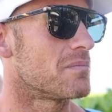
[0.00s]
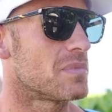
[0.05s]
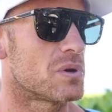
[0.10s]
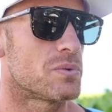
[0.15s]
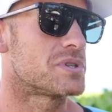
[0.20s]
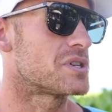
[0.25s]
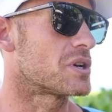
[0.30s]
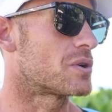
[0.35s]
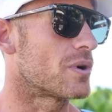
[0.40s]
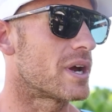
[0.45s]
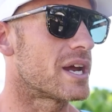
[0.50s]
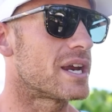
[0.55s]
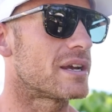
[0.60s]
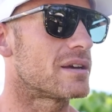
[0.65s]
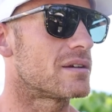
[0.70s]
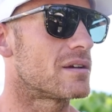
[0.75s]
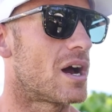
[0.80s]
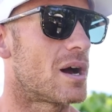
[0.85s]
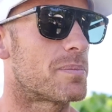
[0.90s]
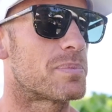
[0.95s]
it was a great
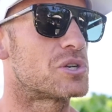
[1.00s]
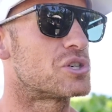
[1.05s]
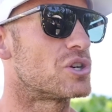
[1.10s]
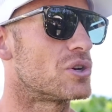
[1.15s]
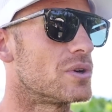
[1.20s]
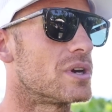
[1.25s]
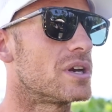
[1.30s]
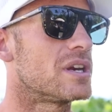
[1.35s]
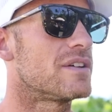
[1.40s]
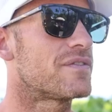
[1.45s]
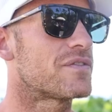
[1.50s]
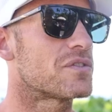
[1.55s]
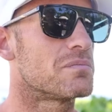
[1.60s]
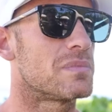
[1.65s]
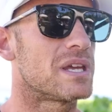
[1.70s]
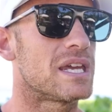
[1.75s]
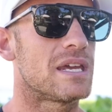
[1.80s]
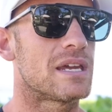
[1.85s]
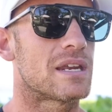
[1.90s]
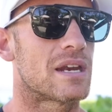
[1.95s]
opportunity for
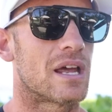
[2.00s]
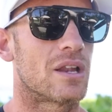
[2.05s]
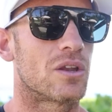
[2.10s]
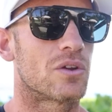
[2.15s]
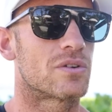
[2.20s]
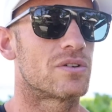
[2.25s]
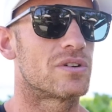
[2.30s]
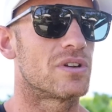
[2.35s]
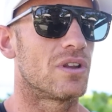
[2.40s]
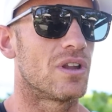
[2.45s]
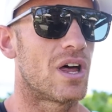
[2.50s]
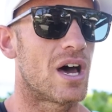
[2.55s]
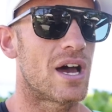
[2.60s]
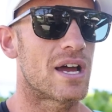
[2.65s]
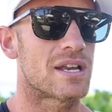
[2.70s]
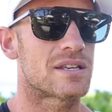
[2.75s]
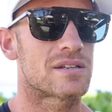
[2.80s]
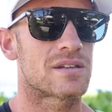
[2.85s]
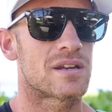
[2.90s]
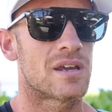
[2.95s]
me, and I learned a
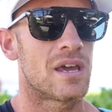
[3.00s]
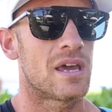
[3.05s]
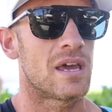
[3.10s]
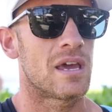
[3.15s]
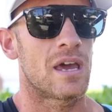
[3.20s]
lot.